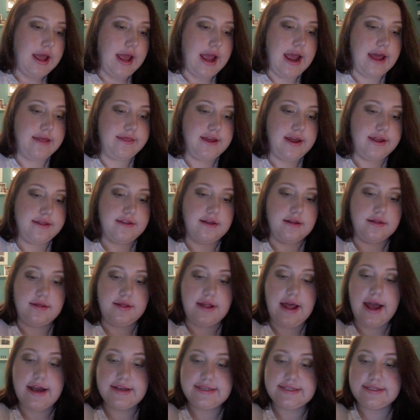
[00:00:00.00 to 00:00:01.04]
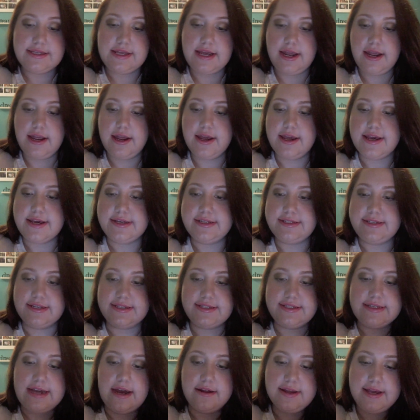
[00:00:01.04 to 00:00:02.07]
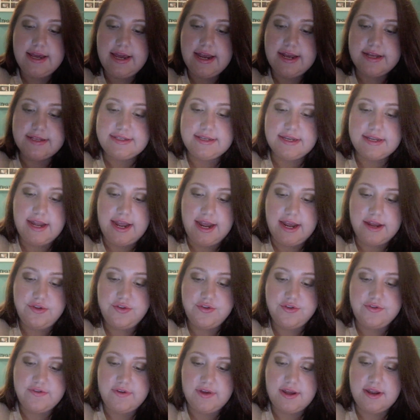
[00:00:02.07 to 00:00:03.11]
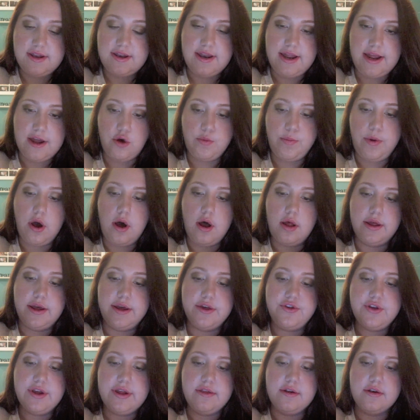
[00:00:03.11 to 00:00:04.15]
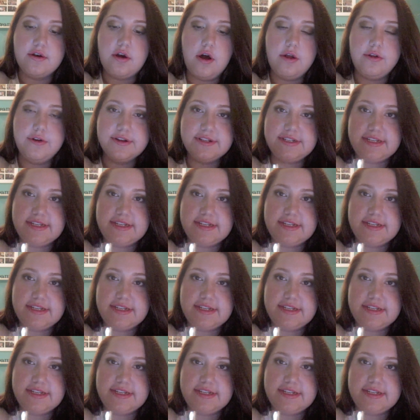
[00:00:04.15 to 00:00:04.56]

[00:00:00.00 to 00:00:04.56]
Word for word: And then the last thing is a Sally Hansen HD nail polish in the color